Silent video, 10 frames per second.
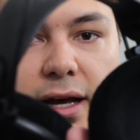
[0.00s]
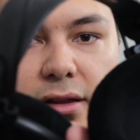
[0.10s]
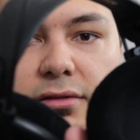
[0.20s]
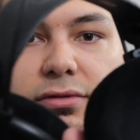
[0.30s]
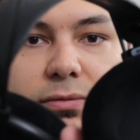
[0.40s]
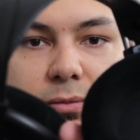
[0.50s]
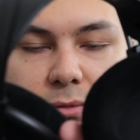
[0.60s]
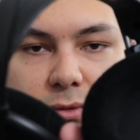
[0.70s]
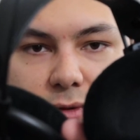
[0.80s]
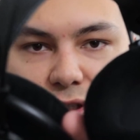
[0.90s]
I love
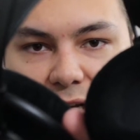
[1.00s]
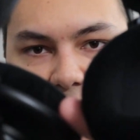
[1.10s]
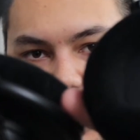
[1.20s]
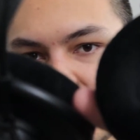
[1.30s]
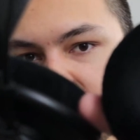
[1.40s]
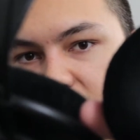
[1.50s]
gigantic